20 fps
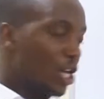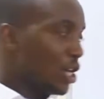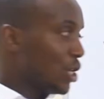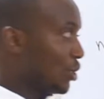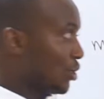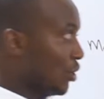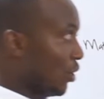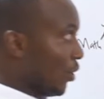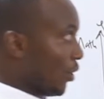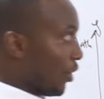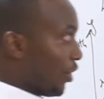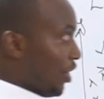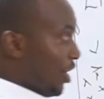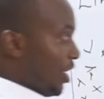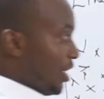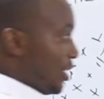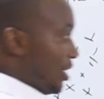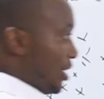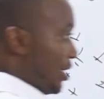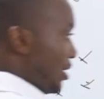So
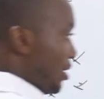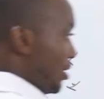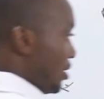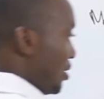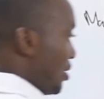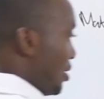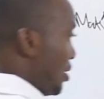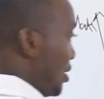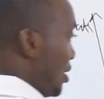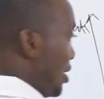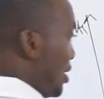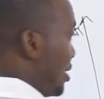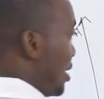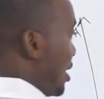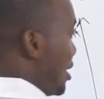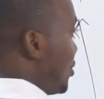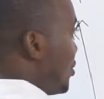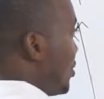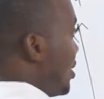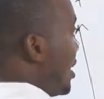this is
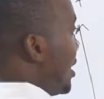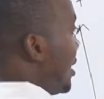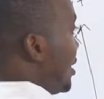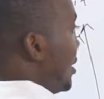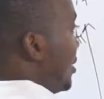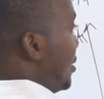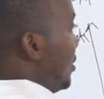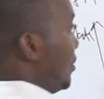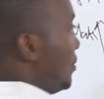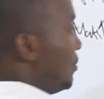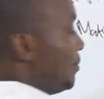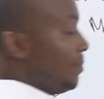a trend.